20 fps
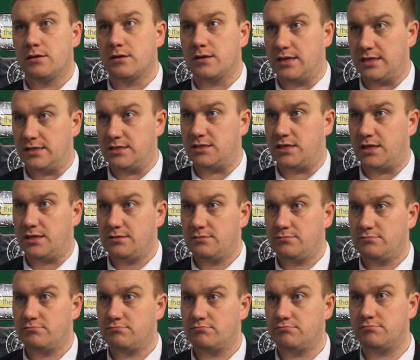Clean sheet,
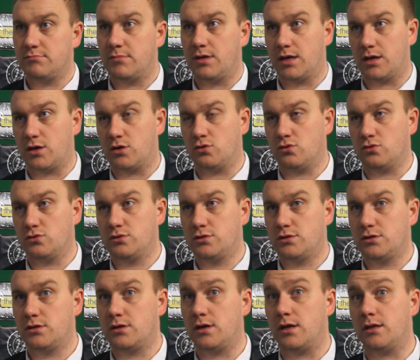8
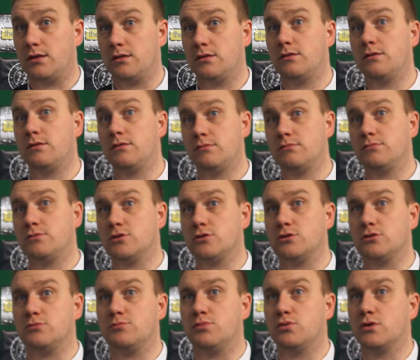goals, and just
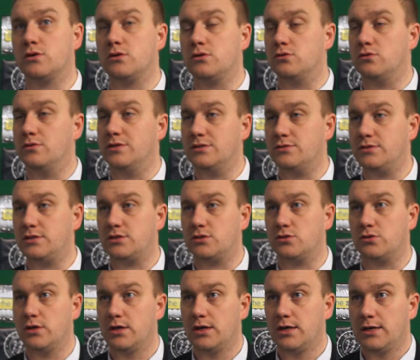as important, no injuries.
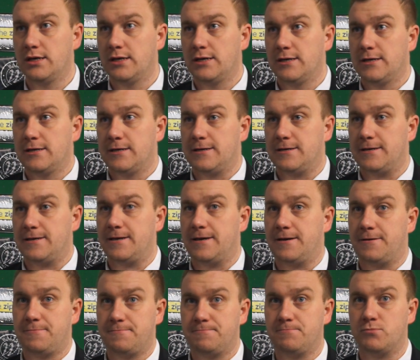So
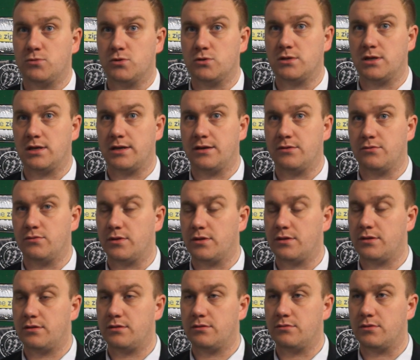yeah, we're delighted with
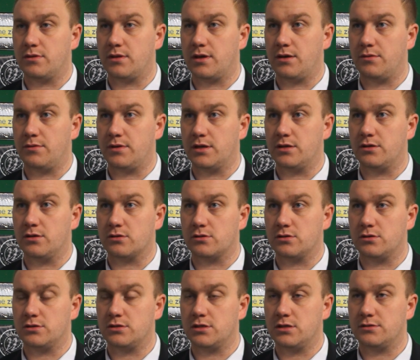how we
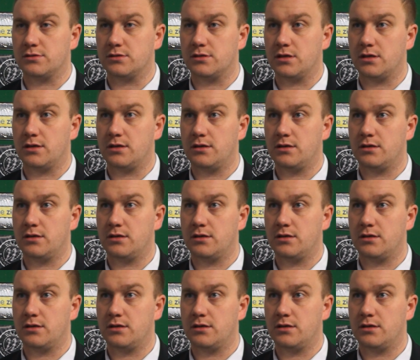conducted ourselves today.